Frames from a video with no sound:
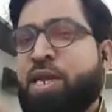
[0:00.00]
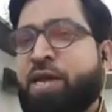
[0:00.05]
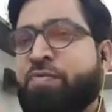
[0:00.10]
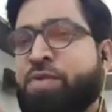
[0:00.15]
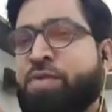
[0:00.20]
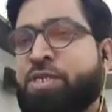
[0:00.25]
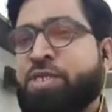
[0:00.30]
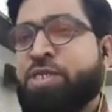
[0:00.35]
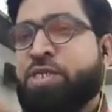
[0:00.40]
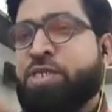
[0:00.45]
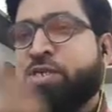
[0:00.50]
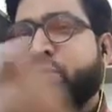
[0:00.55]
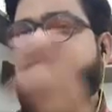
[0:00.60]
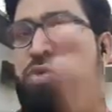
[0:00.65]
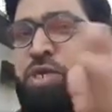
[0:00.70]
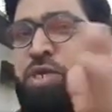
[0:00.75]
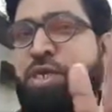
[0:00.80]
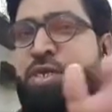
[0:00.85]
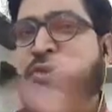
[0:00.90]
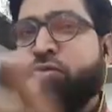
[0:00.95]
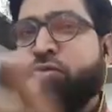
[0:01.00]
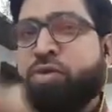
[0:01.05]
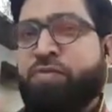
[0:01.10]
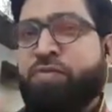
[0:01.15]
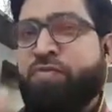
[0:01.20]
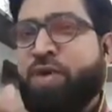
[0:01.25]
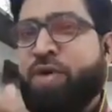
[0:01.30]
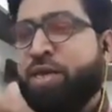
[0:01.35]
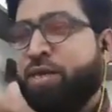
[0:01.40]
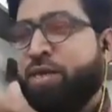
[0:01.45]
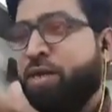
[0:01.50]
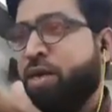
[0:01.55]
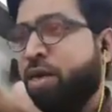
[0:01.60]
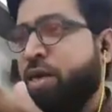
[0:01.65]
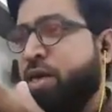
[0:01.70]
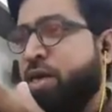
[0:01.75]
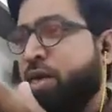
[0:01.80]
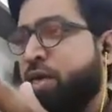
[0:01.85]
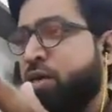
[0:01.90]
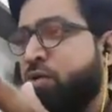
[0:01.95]
languages, you need to define.
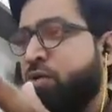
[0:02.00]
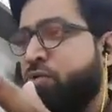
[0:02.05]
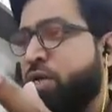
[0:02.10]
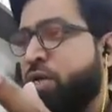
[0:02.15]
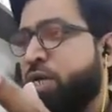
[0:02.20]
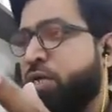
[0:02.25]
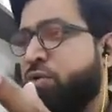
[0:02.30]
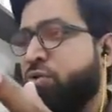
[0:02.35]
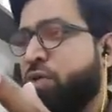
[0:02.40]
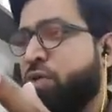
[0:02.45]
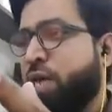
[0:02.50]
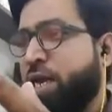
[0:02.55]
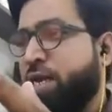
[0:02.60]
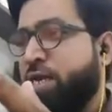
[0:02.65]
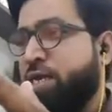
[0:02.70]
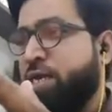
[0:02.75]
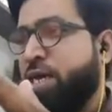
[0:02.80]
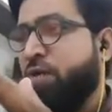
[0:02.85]
You need to write,